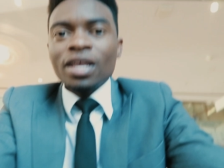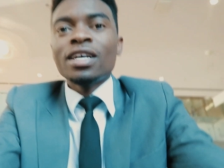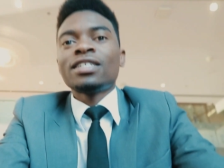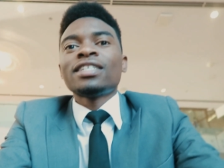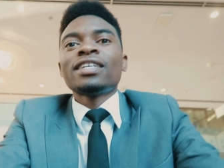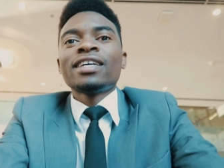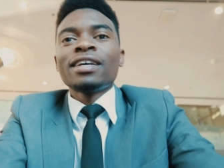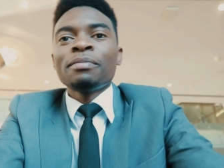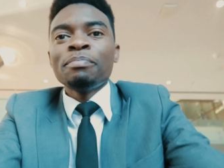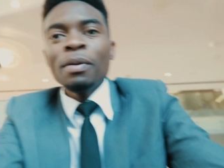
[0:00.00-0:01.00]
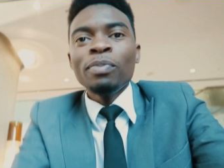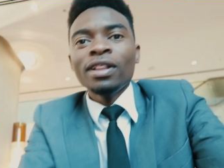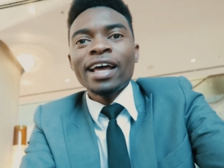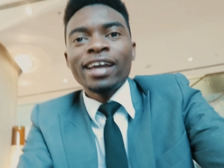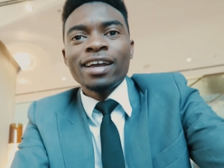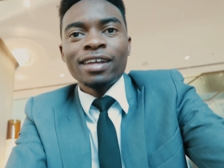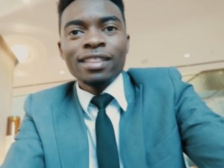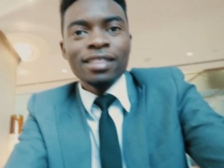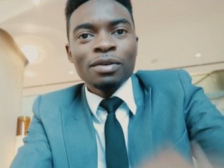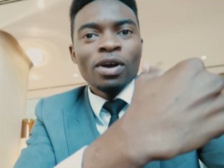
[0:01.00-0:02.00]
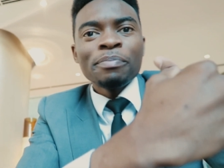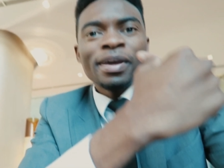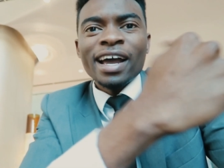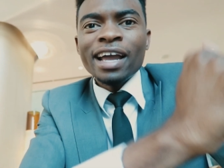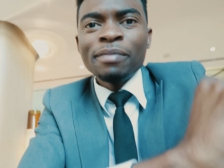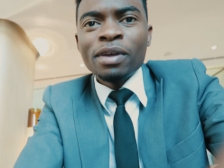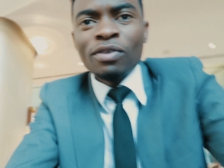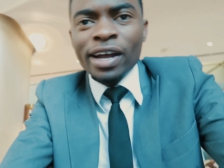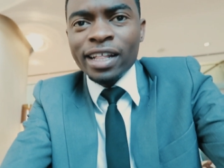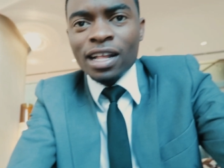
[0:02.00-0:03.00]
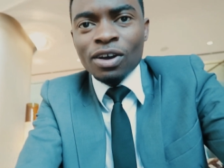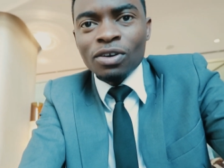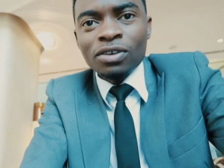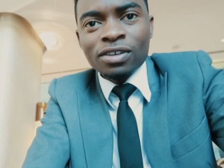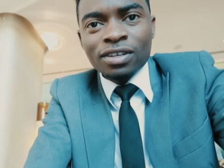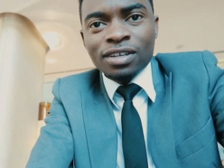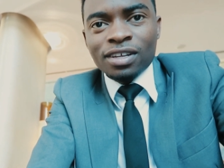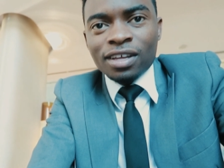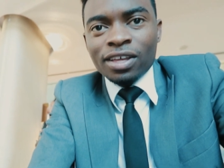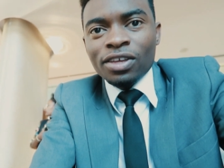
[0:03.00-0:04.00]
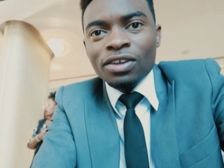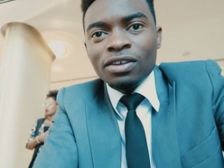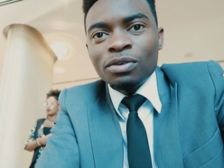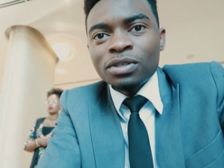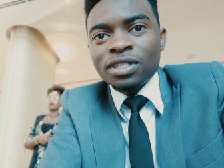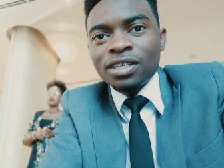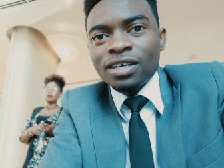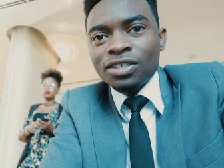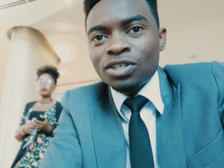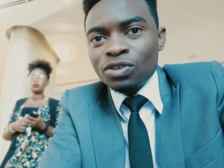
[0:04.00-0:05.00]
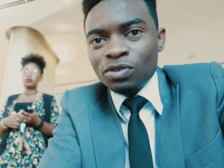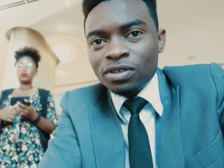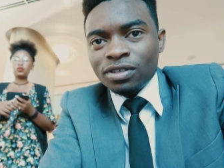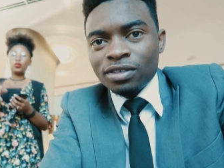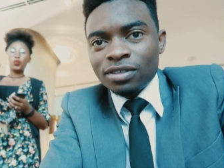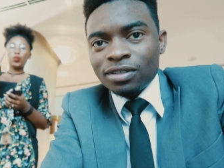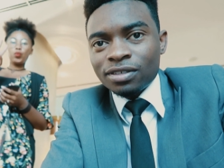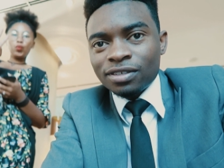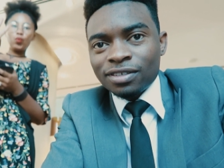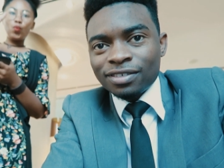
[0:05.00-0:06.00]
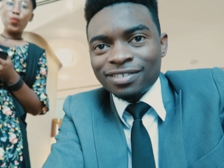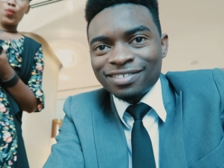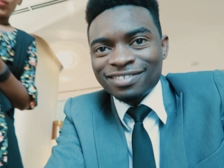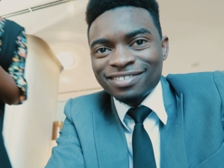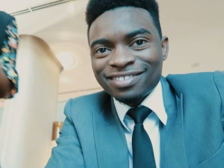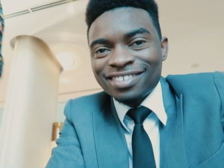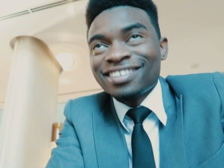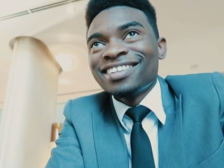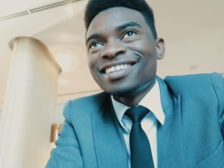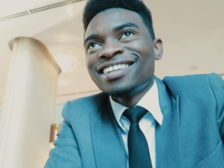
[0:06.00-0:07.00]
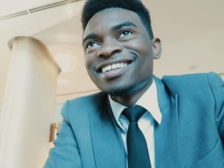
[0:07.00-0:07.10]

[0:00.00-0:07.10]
yes people like the one behind me right now, you'll see her soon. Are